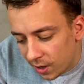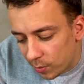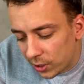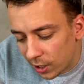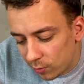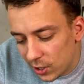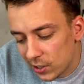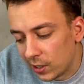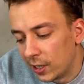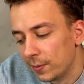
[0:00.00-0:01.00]
But then
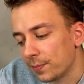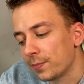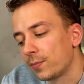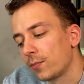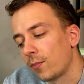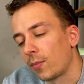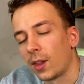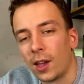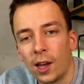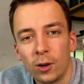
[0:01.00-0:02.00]
recently
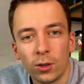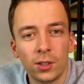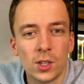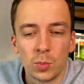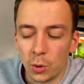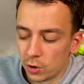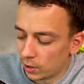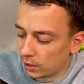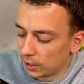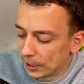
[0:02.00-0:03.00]
I got this book
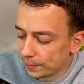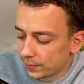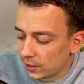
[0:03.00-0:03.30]
right here.